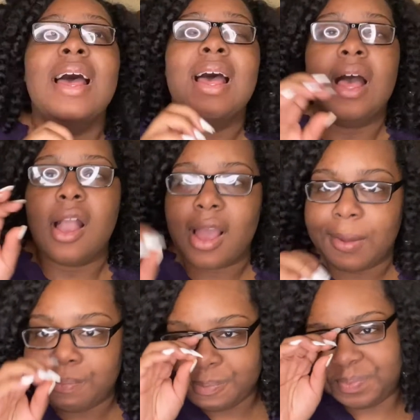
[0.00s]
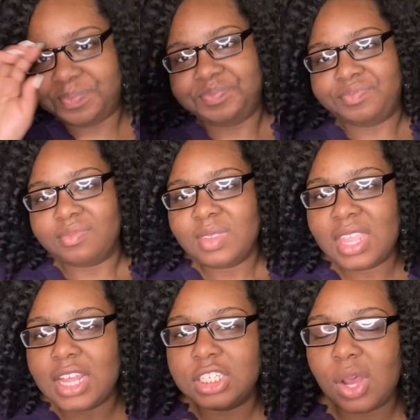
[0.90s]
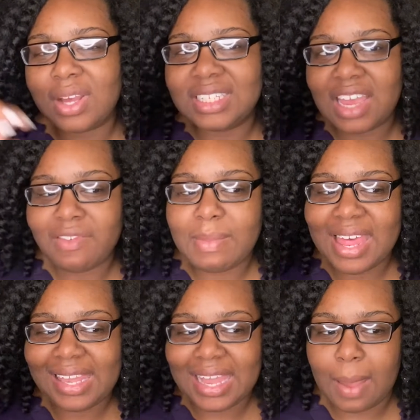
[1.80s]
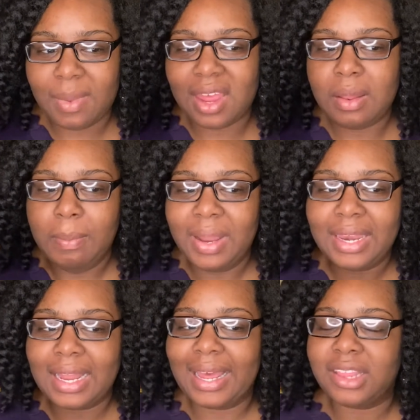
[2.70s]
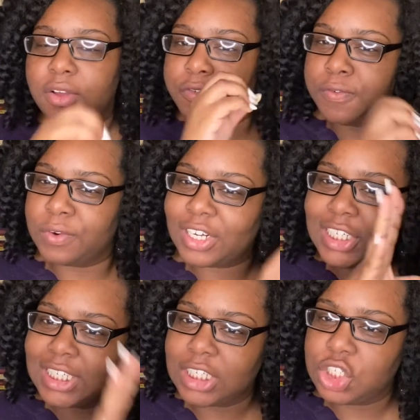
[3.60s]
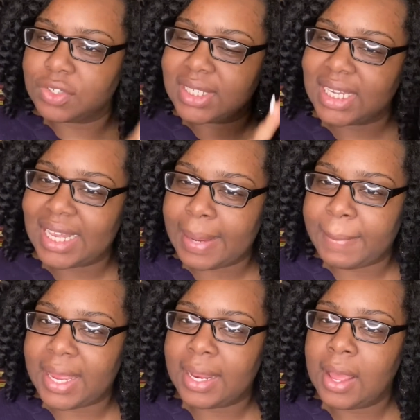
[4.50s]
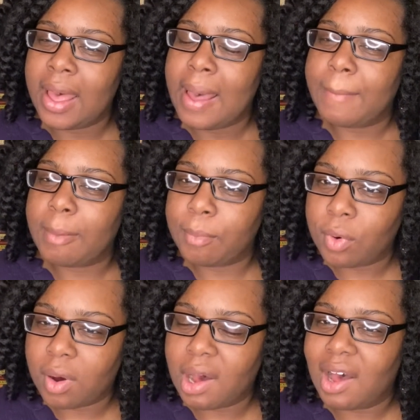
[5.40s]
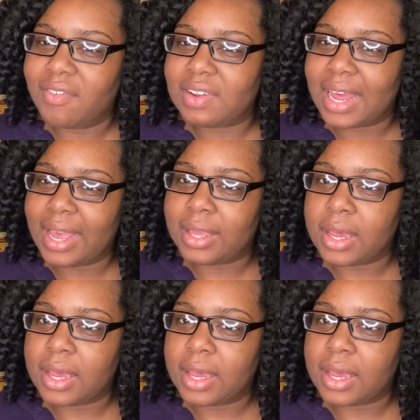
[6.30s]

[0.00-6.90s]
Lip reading: All right, so So it's giving me lemon, but not like the fresh citrusy lemon, but more of like